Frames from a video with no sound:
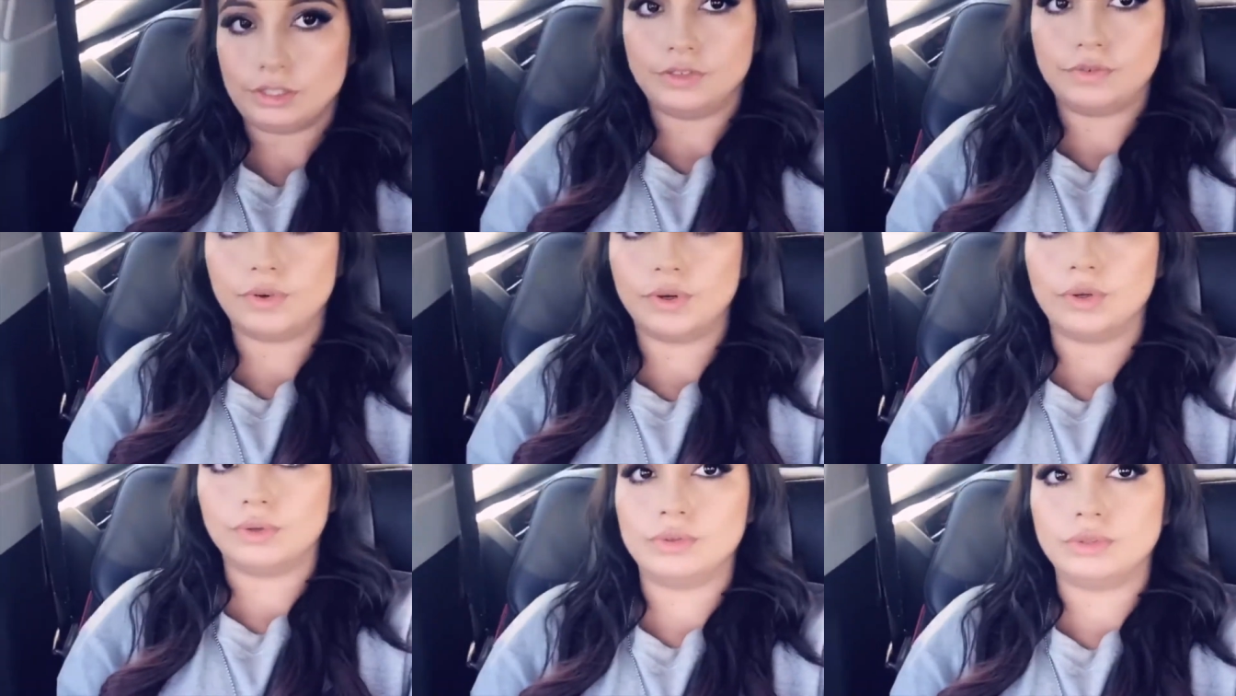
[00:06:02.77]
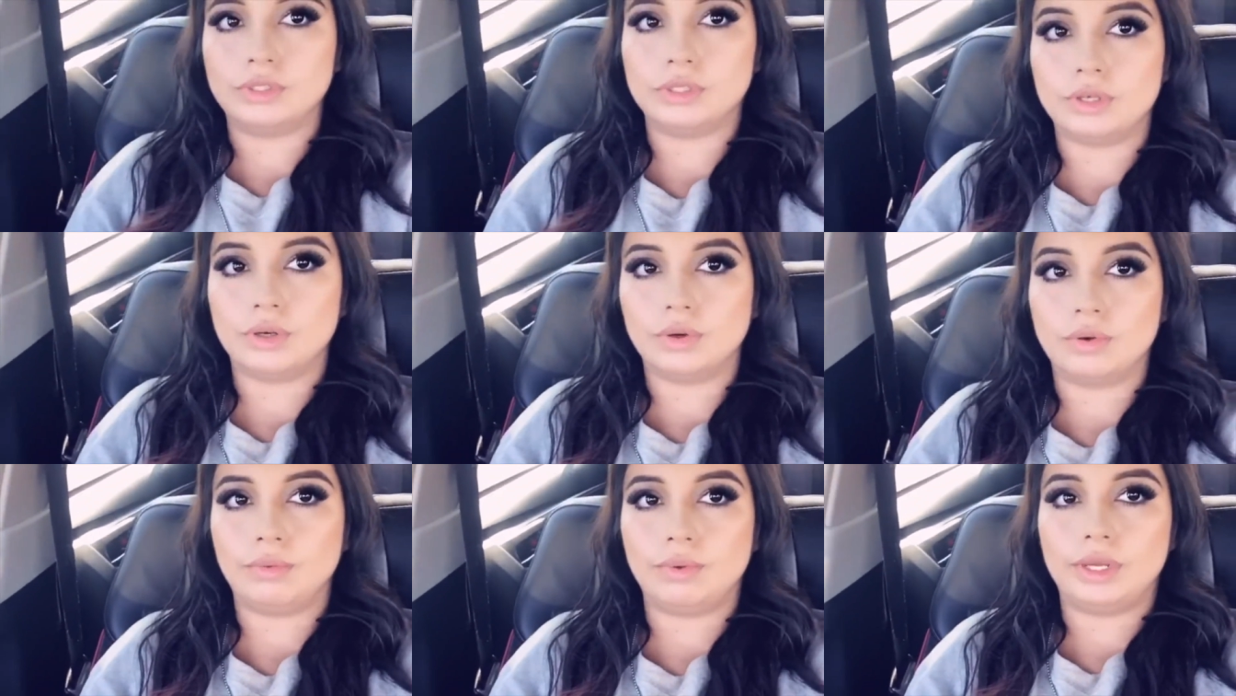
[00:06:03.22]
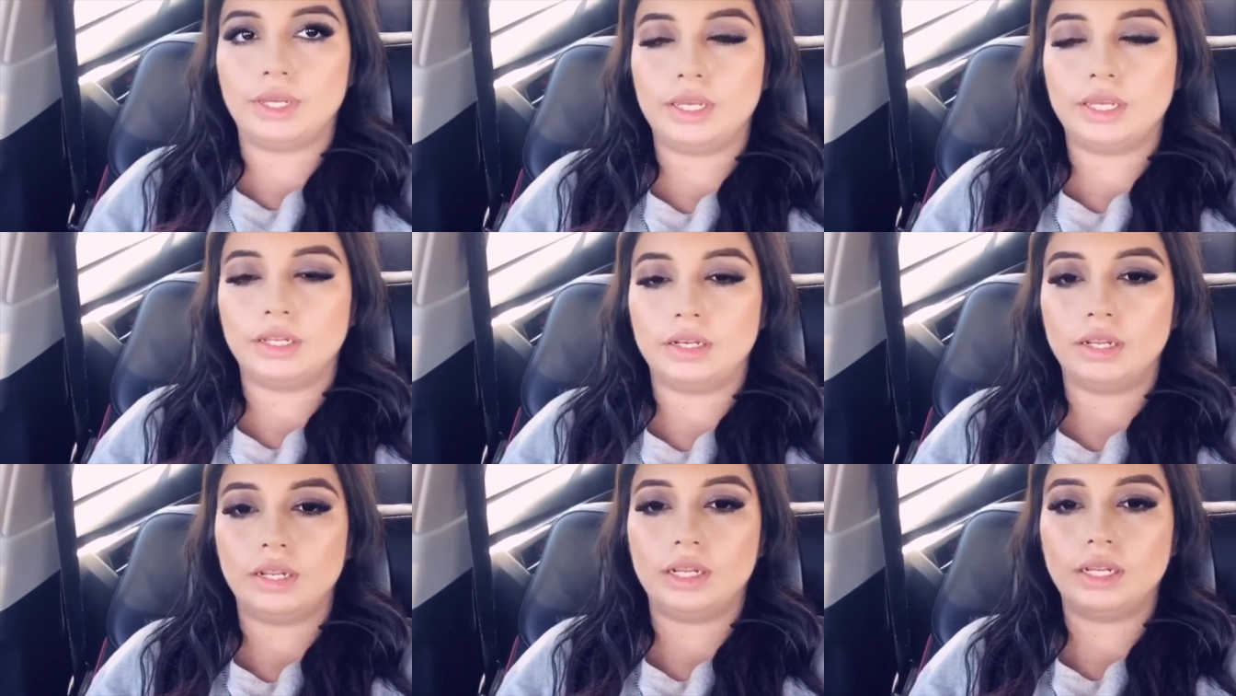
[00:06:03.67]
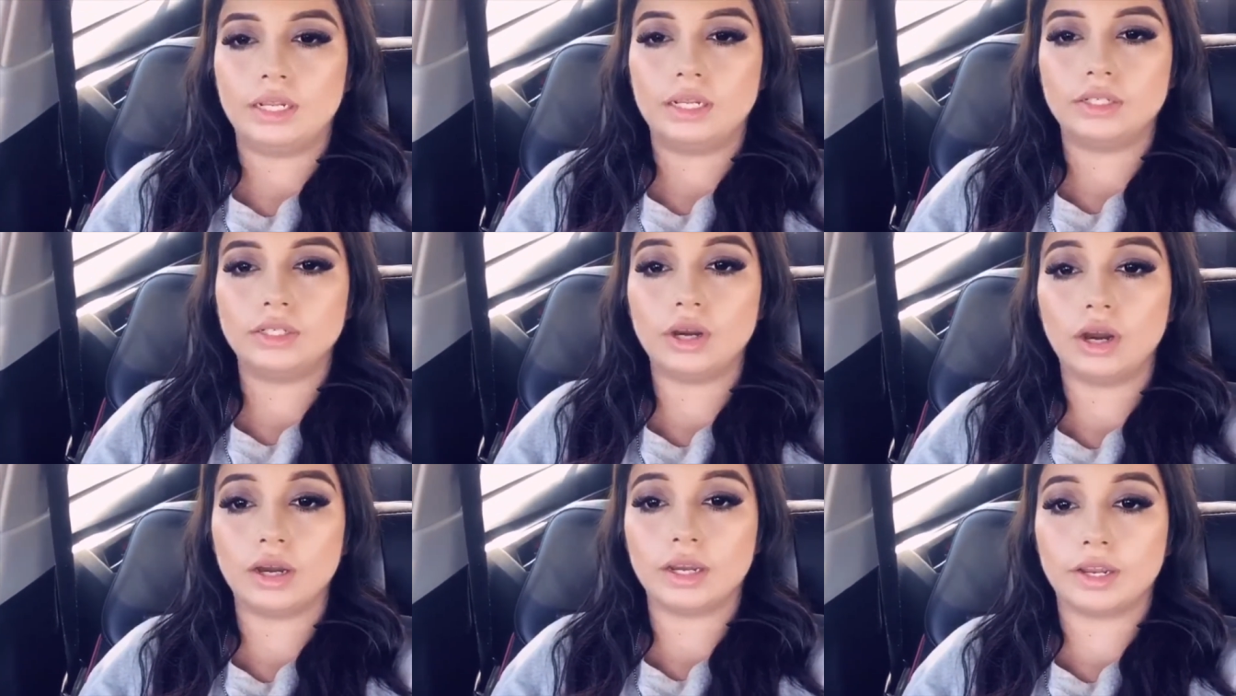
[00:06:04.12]
his phone, so we can
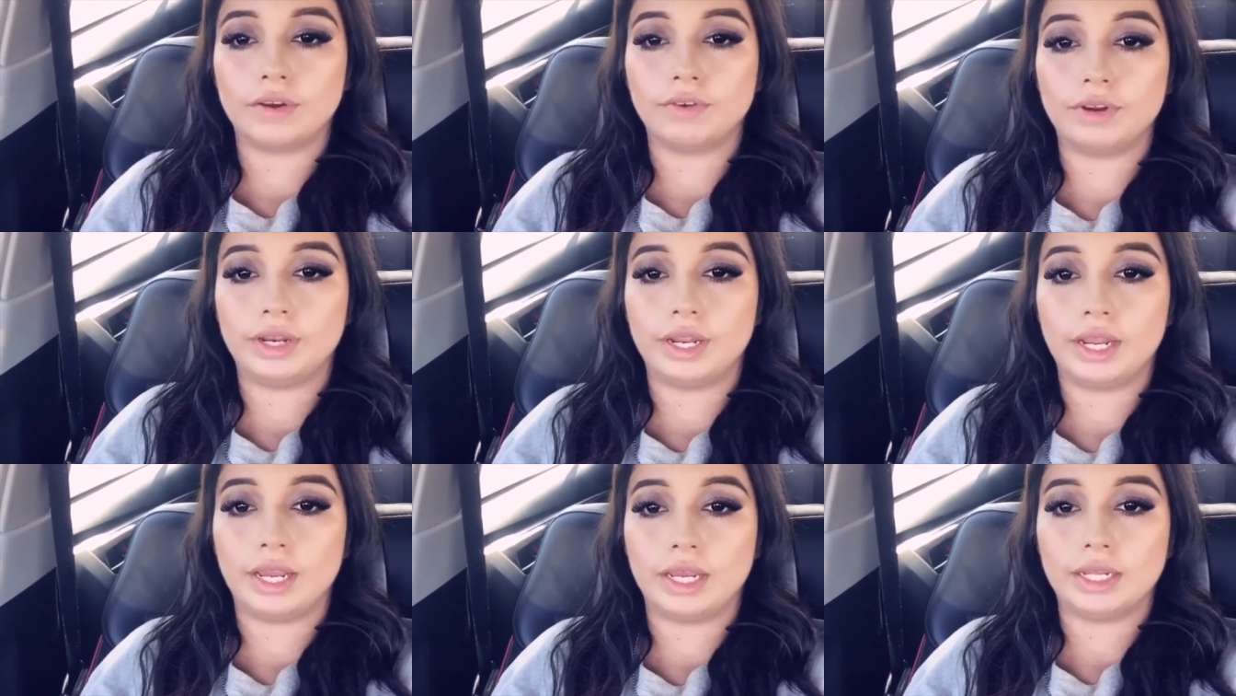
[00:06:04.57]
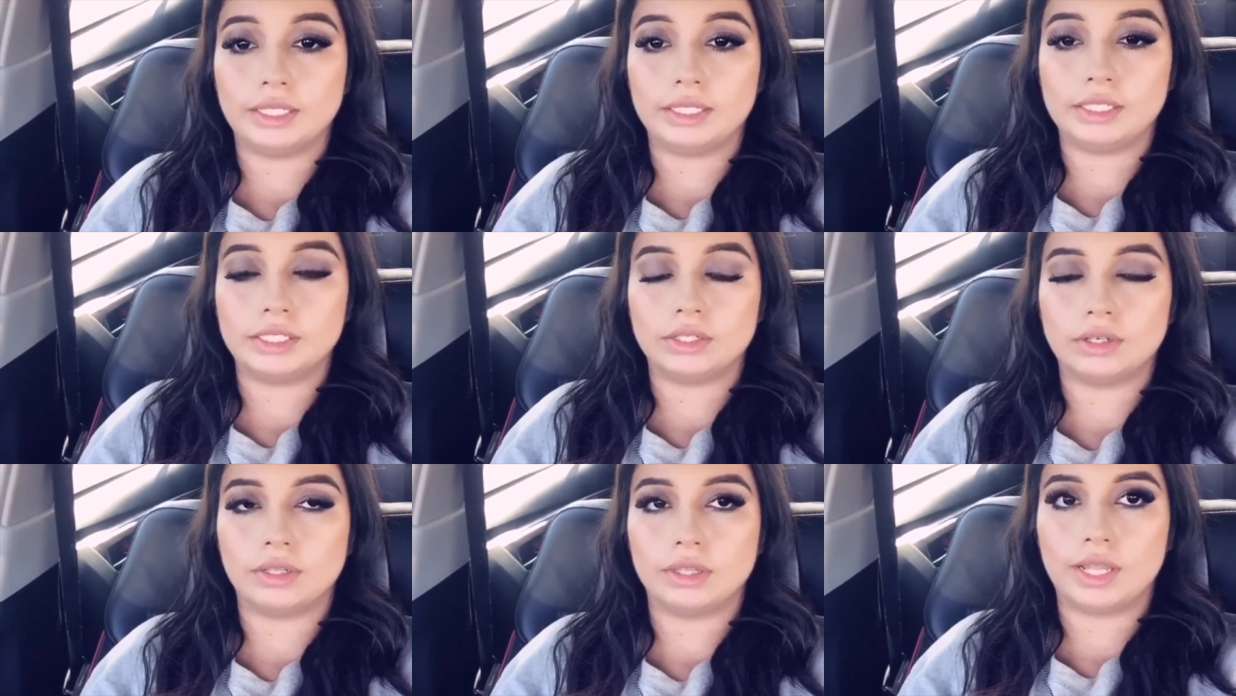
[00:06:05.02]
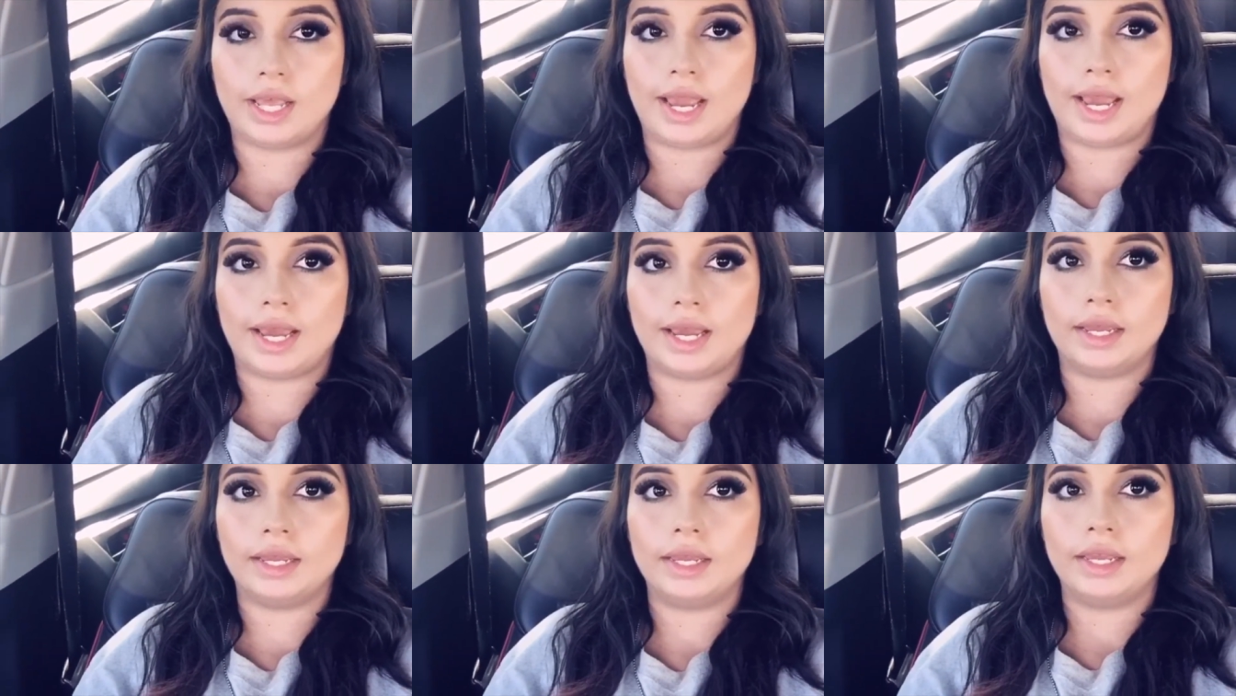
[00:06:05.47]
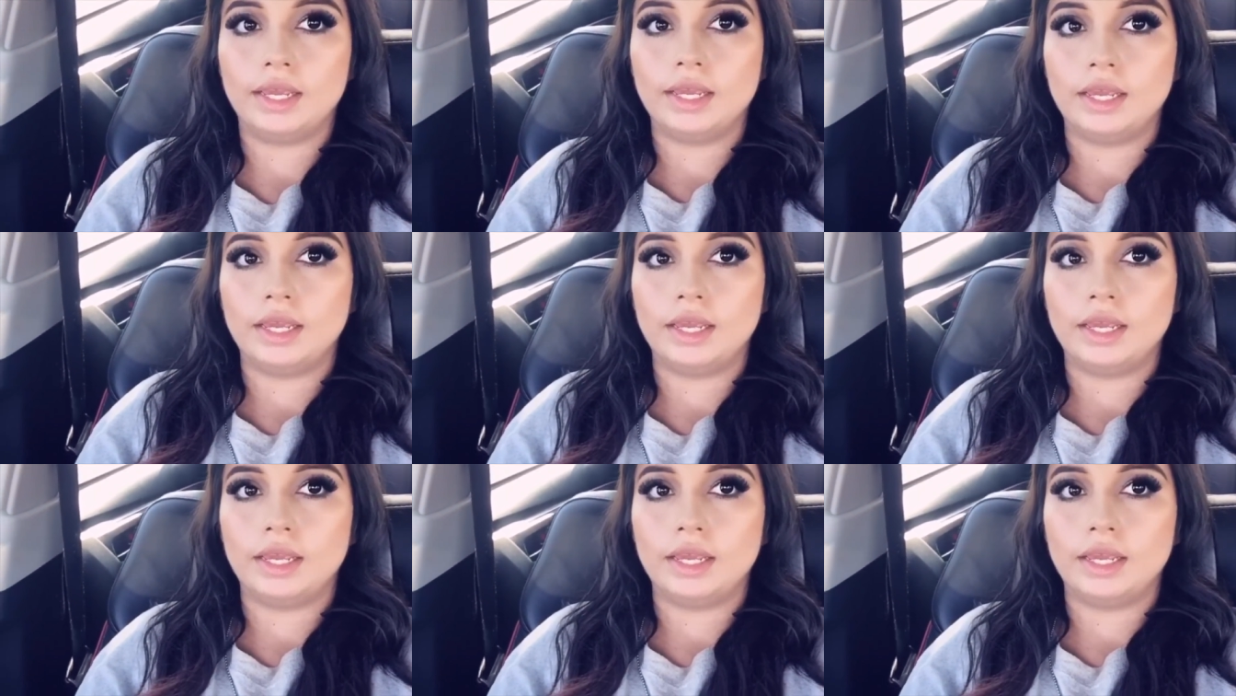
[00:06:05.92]
talk every day, at least on that,